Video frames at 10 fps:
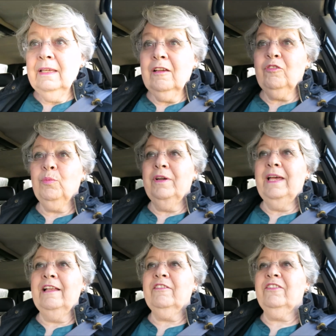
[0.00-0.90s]
because we're
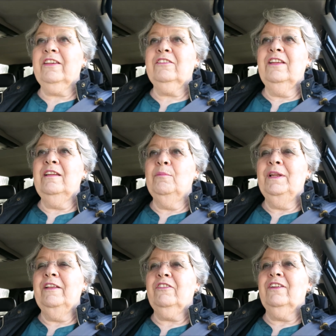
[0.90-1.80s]
at 16
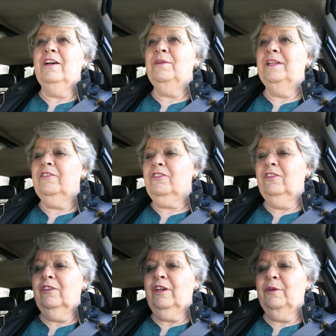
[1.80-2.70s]
minutes now and it's
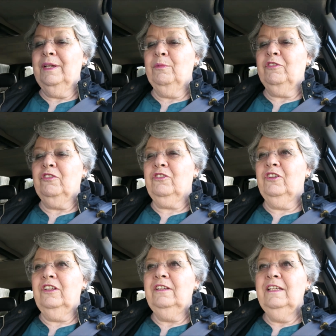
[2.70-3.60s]
still going, which is
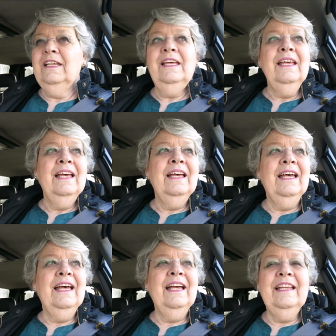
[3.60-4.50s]
good. Uh,
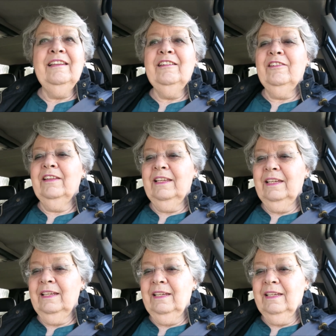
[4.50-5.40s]
and
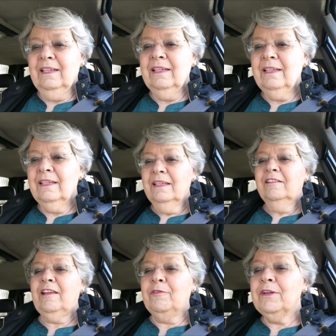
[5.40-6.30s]
the
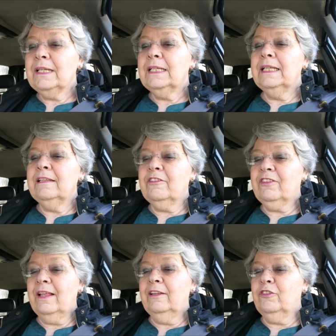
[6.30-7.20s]
definitely the
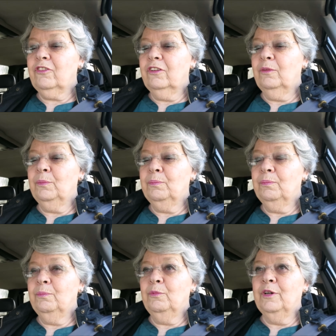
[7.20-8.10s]
cell is still
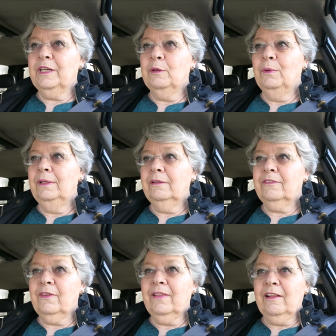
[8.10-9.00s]
working well,
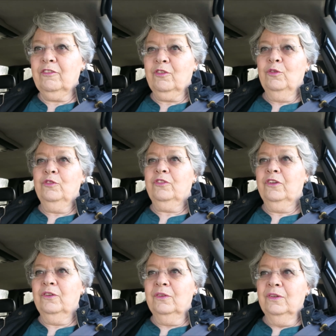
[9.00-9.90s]
so that's
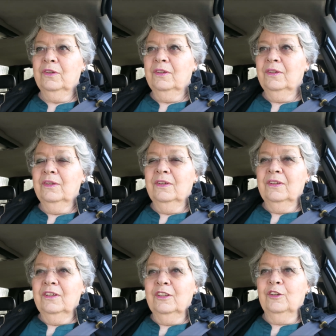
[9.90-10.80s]
also
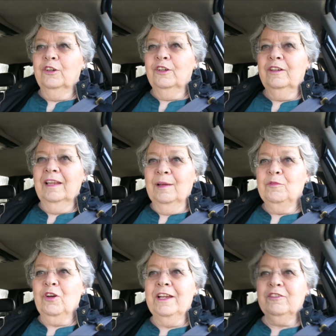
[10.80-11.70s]
good.
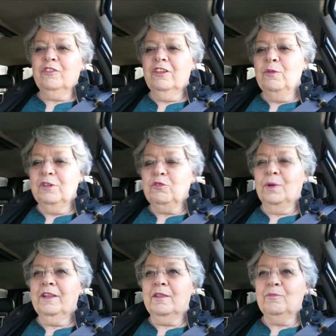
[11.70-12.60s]
I'm trying to see which
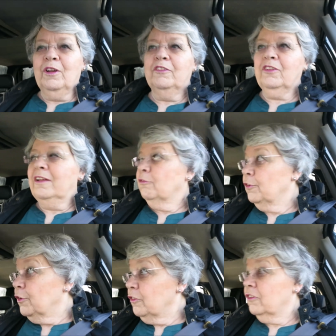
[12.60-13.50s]
one of them runs out
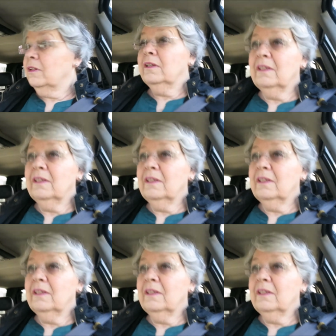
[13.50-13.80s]
first.